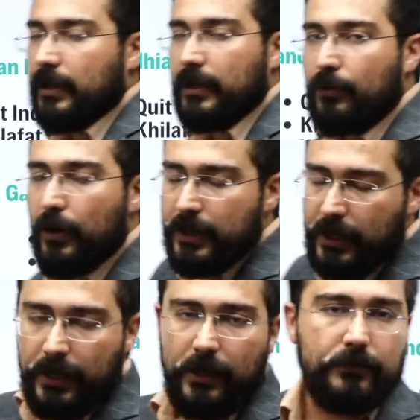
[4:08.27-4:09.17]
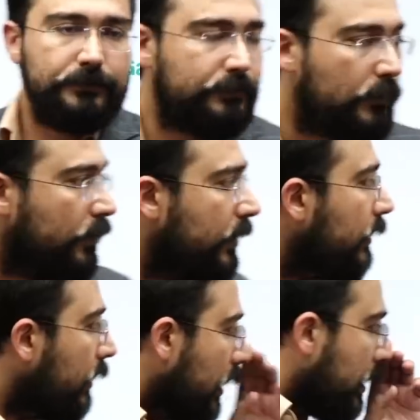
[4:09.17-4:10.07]
quit India, okay,
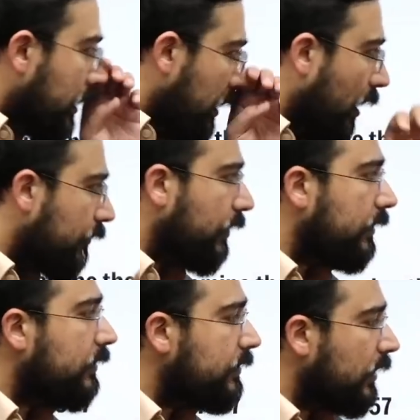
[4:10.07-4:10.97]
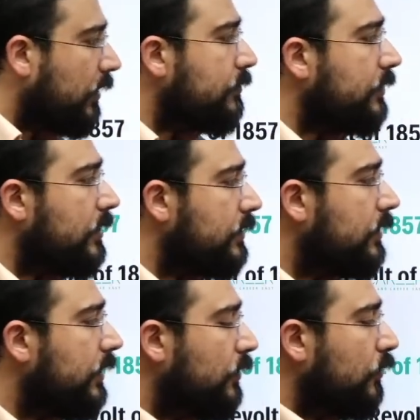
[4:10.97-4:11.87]
Khilafat, circumstances related
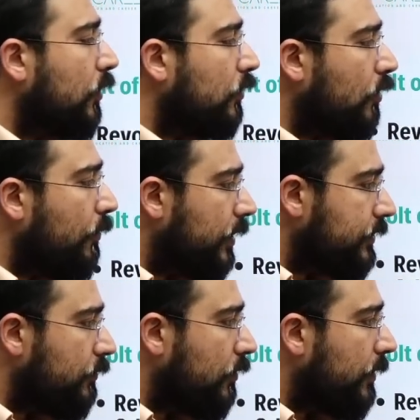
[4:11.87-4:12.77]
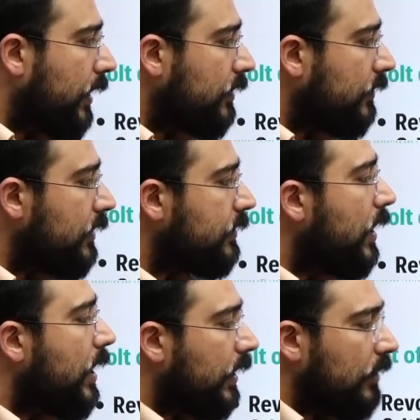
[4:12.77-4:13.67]
to non-cooperation movement, as well as
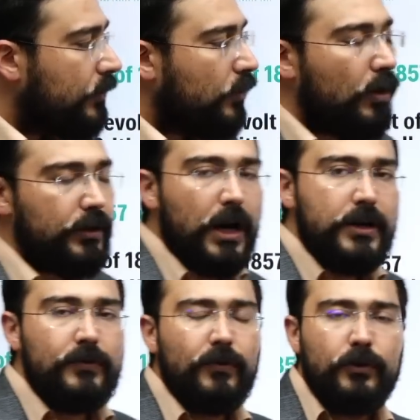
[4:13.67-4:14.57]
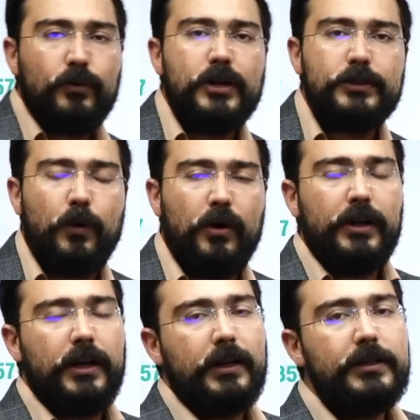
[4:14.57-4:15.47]
can we call 1942 a
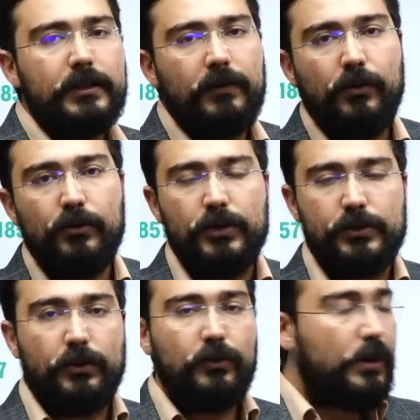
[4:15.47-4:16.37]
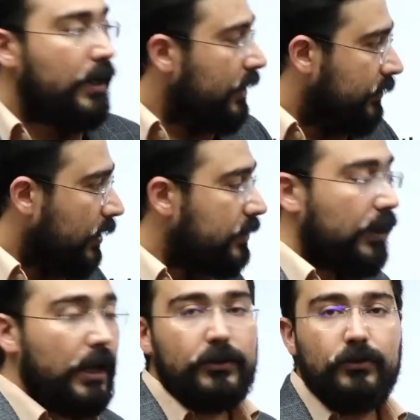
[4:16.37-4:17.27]
spontaneous revolution. So just like
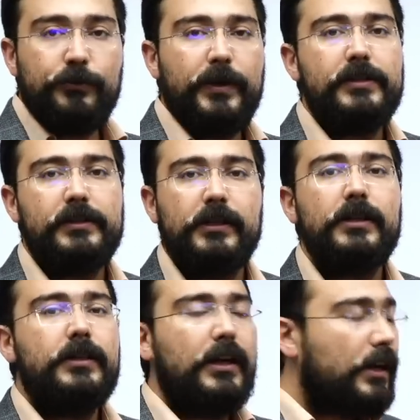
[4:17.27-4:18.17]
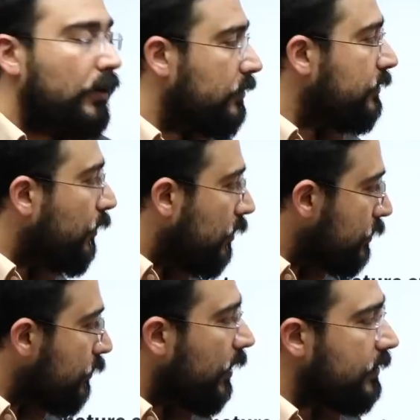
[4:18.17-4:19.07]
UPSC, they are also
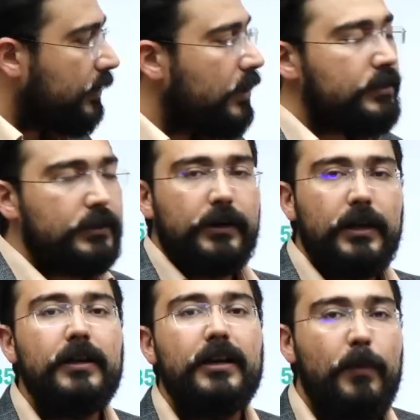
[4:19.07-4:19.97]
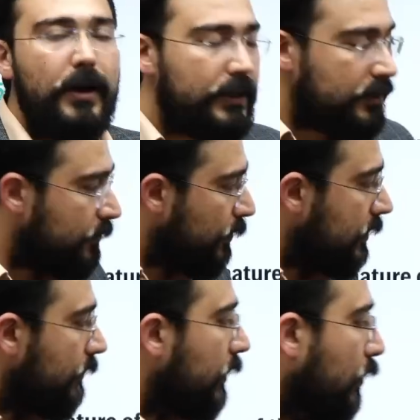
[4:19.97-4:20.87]
asking certain debate specific
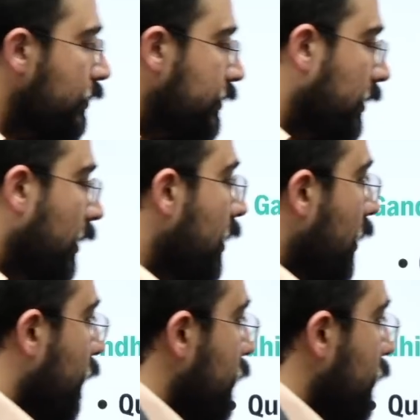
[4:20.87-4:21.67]
question which